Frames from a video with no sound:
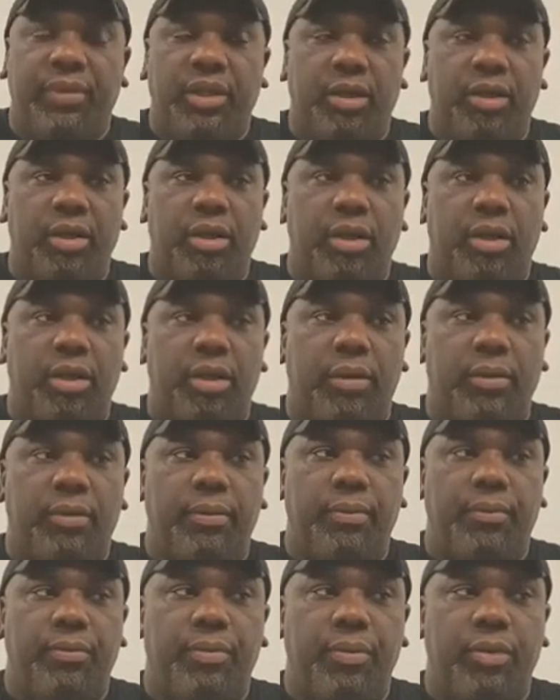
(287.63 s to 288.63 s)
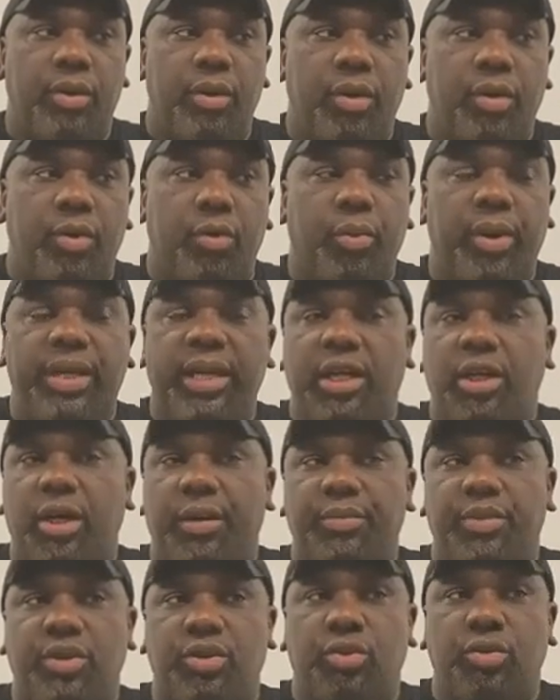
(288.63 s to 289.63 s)
When it
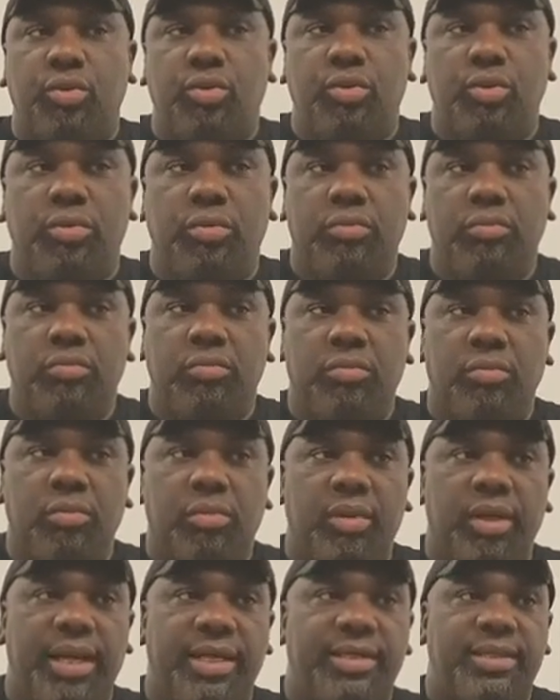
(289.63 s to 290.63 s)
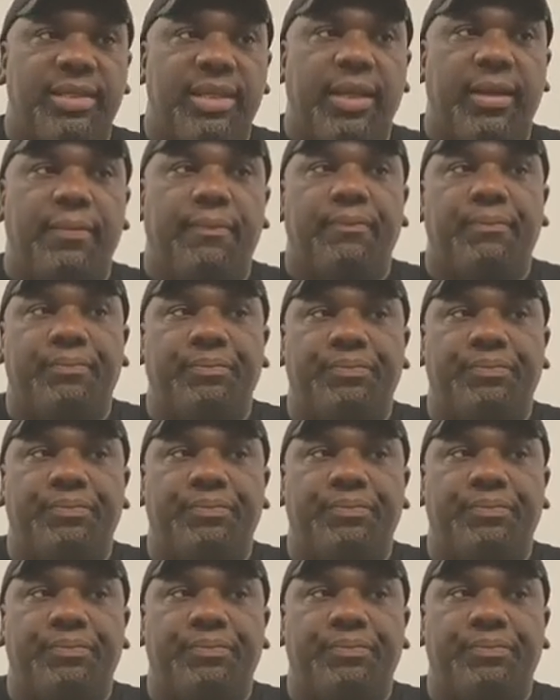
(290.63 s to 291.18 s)
comes to, let's say,